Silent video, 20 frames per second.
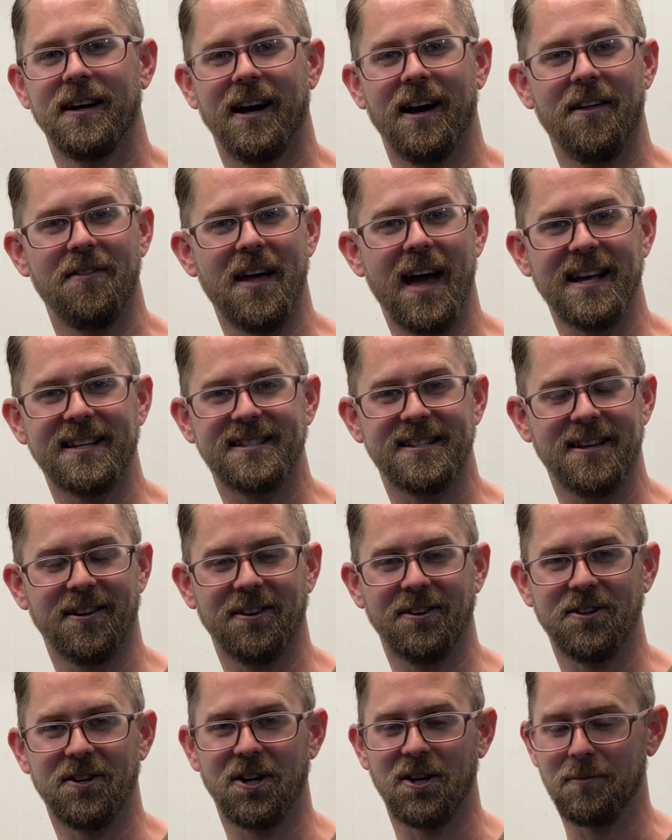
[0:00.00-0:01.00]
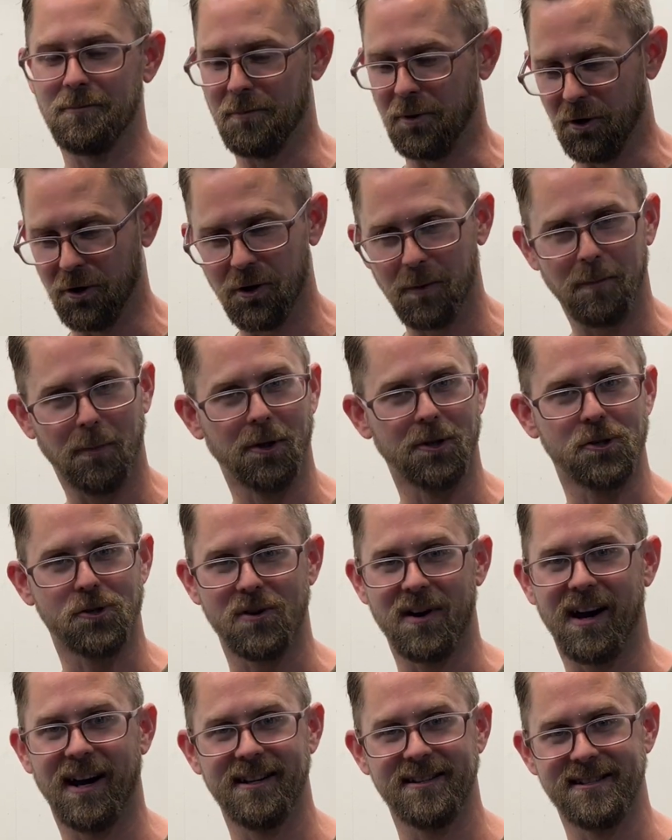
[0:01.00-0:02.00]
that cylinder, pulled the push
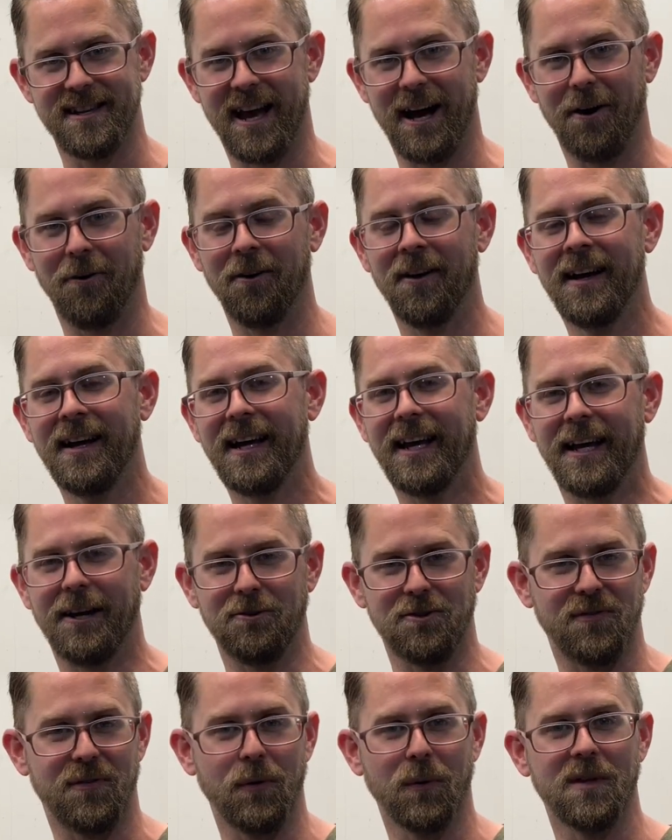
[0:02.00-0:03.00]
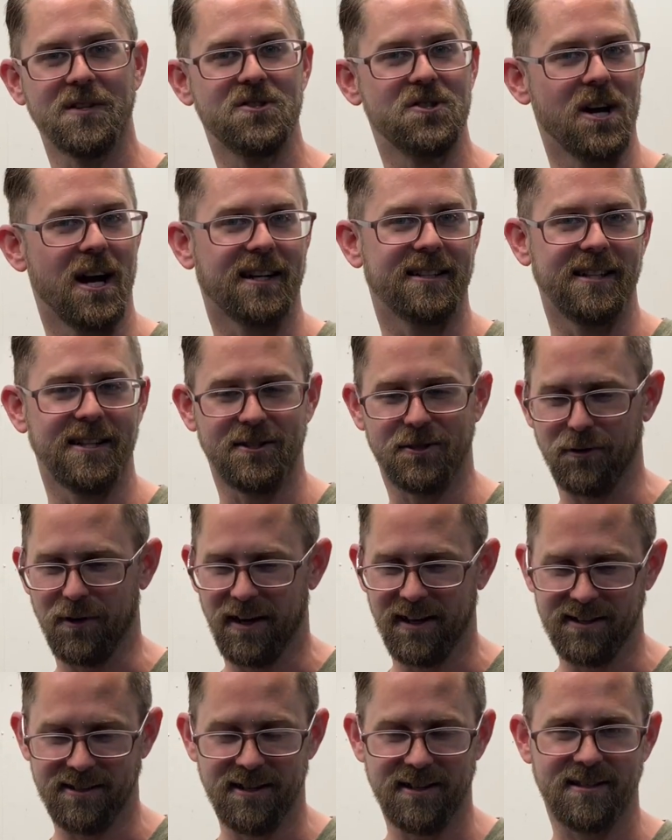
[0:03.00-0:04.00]
rods out. It was fuel injected, so
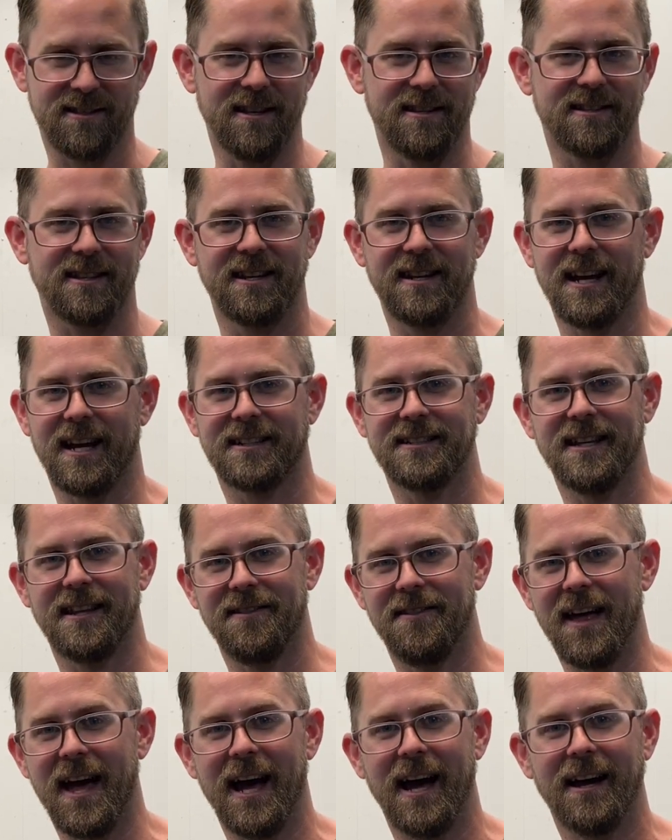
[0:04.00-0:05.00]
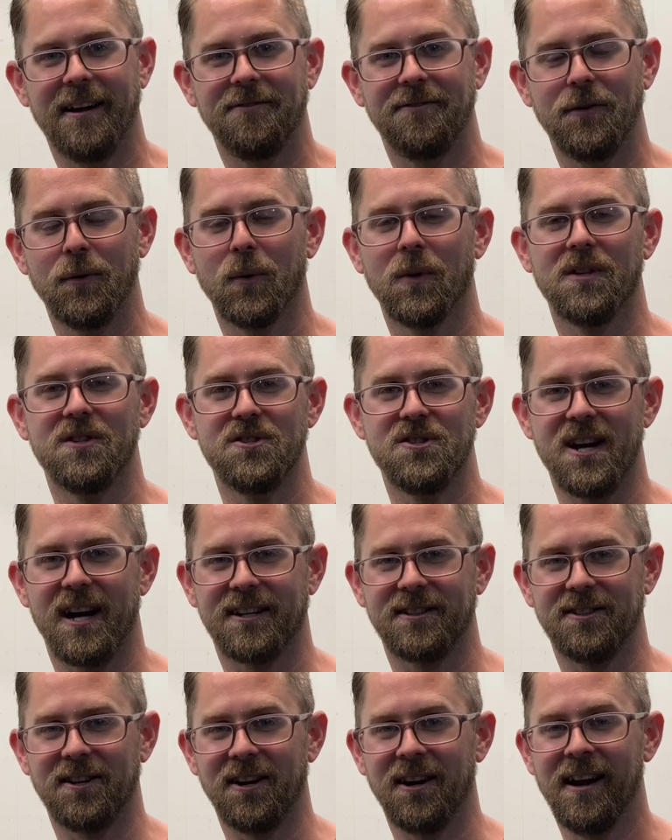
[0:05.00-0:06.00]
I just disconnected that fuel
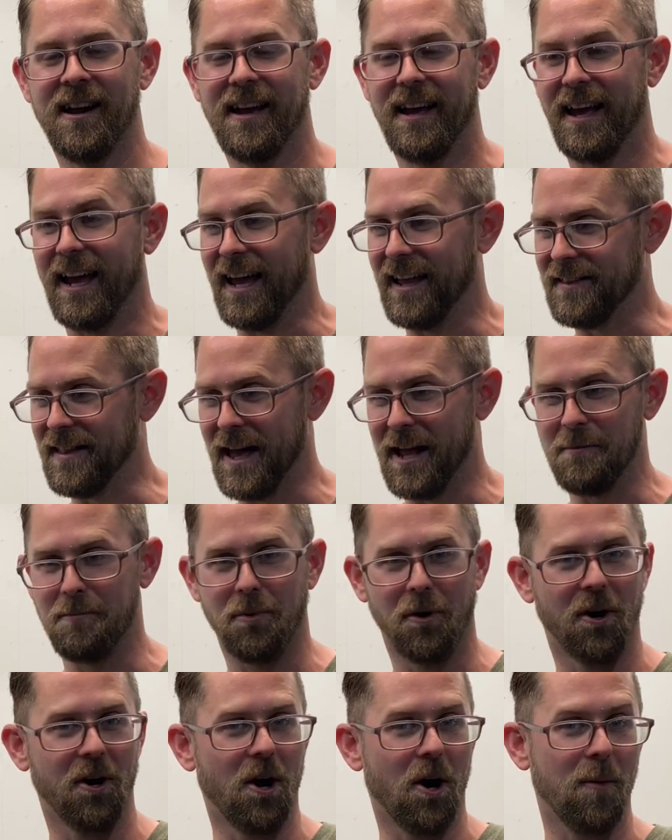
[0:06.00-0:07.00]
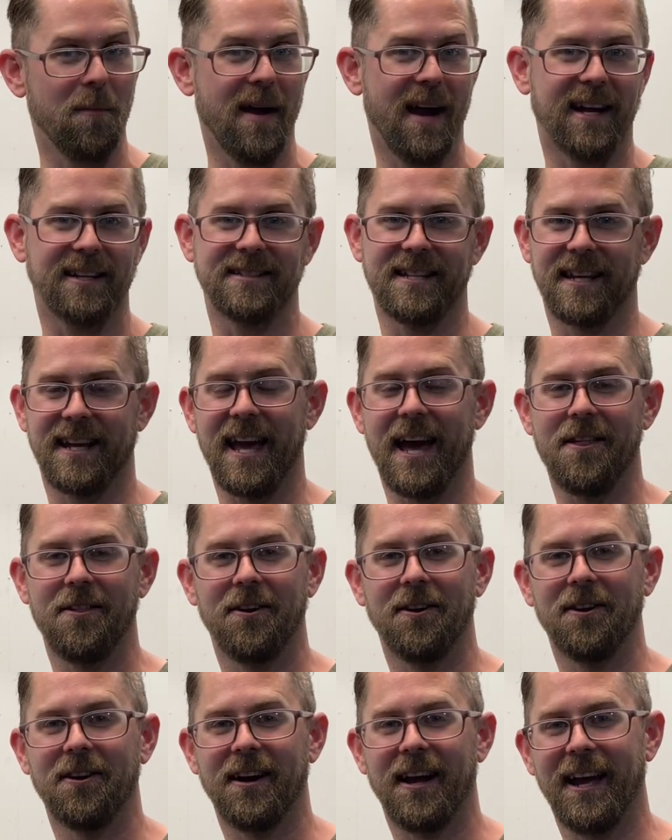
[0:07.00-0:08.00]
injector and then put it all back
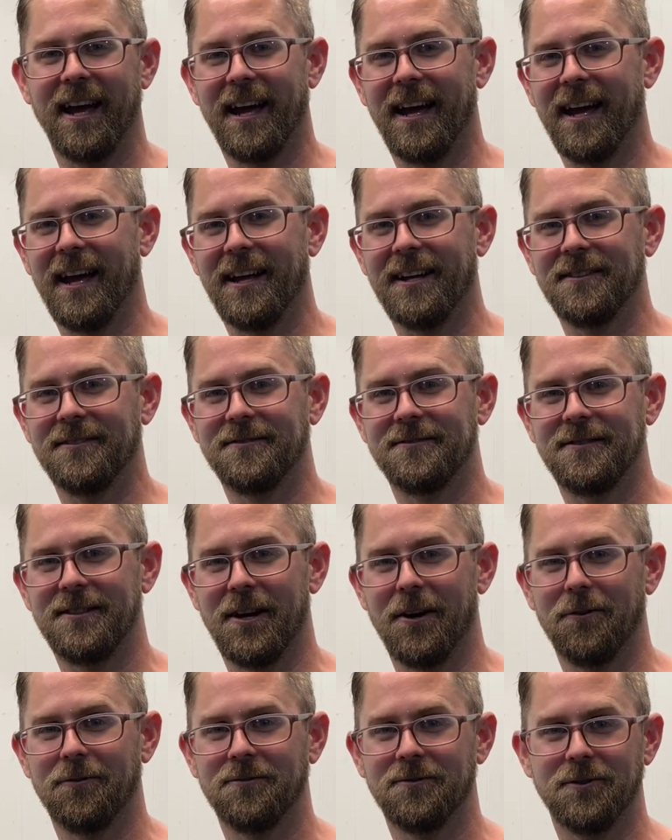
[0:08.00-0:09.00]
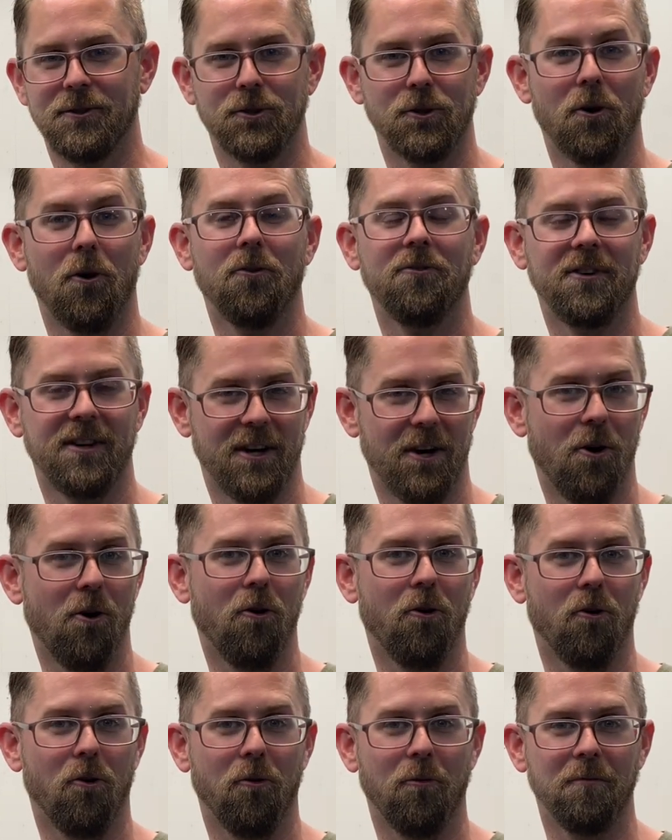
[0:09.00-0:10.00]
together and, you know, drove it
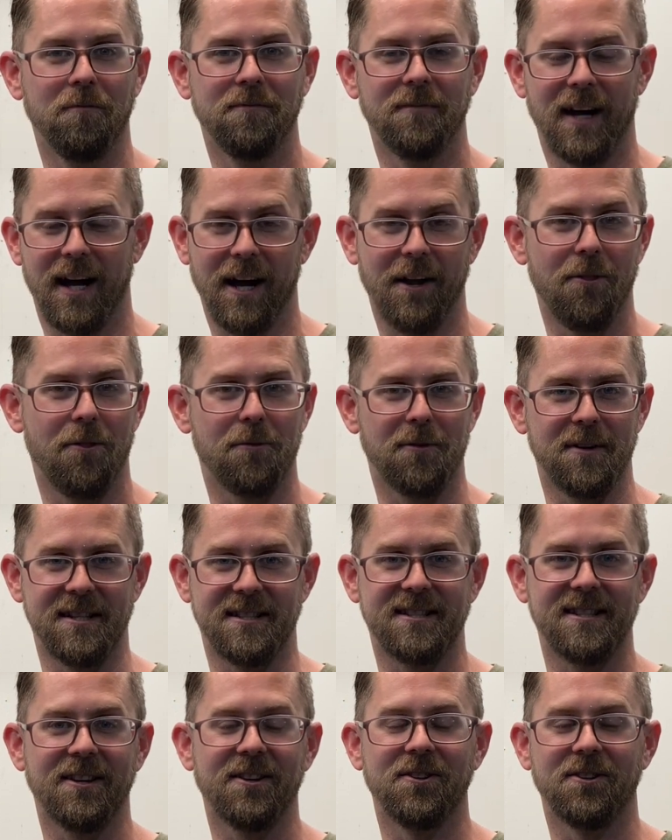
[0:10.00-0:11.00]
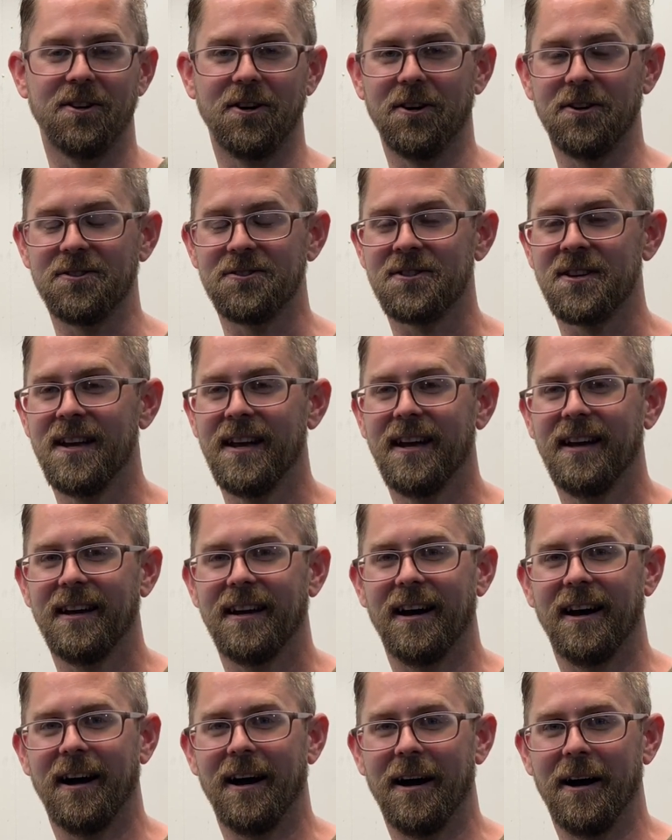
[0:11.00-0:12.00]
home on 3 cylinders,
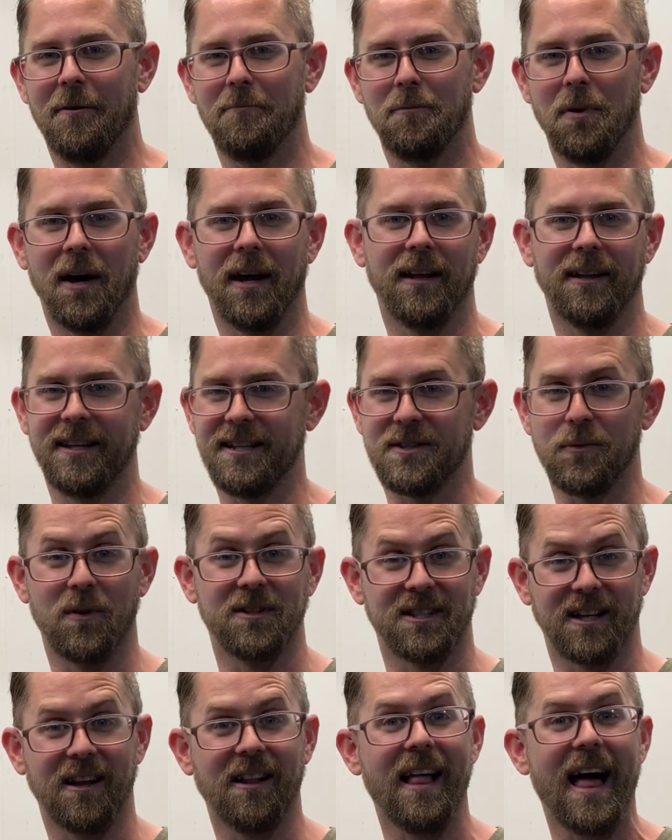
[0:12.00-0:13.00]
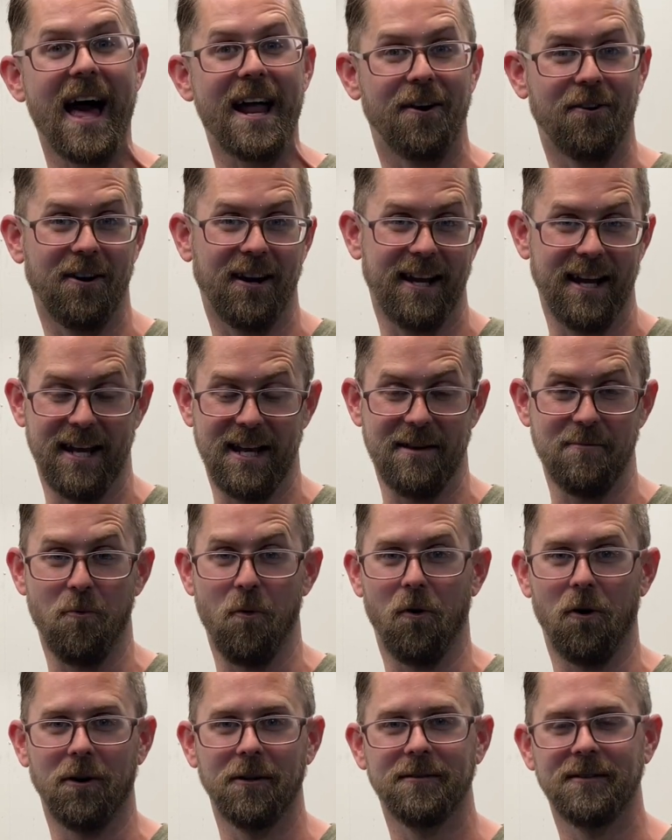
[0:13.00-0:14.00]
but at least it wasn't clattering
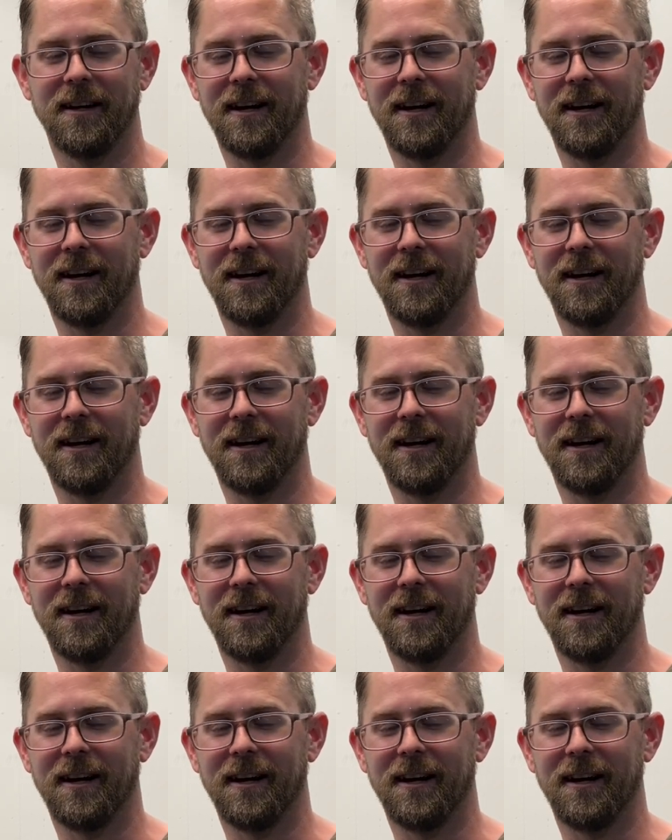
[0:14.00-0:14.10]
anymore.